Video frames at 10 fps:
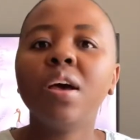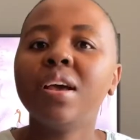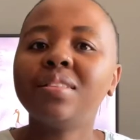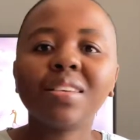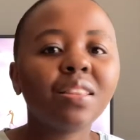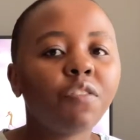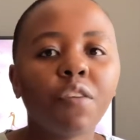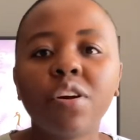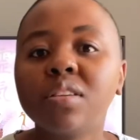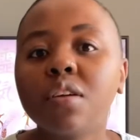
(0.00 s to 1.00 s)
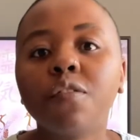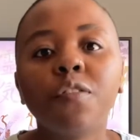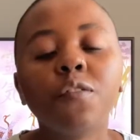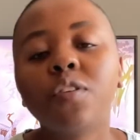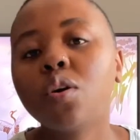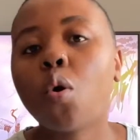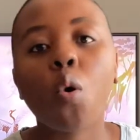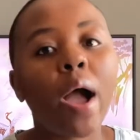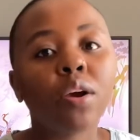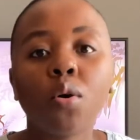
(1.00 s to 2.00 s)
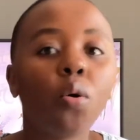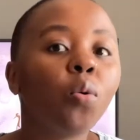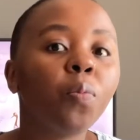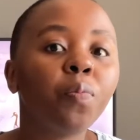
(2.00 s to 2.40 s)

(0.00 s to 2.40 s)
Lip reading: It's either 550 or I go.